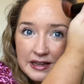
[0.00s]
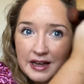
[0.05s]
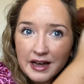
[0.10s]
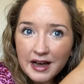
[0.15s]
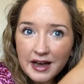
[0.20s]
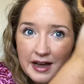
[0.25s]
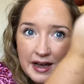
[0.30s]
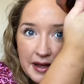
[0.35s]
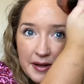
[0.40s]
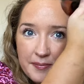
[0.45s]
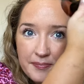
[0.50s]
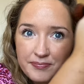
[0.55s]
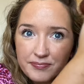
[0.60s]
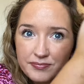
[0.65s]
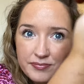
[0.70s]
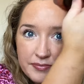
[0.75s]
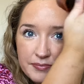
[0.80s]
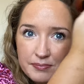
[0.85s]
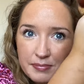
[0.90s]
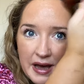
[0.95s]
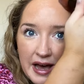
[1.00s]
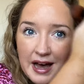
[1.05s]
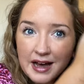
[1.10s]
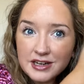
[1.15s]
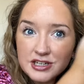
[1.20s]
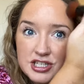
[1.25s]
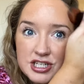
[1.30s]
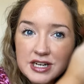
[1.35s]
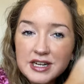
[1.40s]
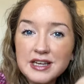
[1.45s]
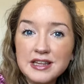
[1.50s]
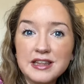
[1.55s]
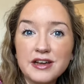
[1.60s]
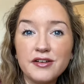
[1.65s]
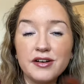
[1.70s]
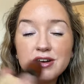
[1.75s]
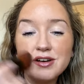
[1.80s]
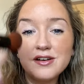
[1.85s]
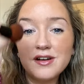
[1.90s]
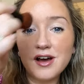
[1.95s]
But actually there
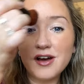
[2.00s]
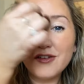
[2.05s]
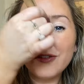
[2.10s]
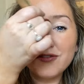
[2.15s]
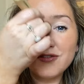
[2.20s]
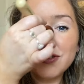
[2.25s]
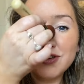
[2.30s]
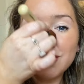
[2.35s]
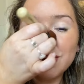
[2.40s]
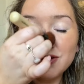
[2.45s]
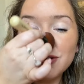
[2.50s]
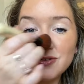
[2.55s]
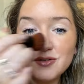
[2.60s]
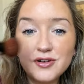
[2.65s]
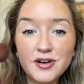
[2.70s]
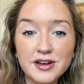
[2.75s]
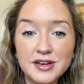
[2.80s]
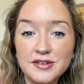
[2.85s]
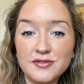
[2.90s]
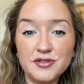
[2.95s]
are a few kind of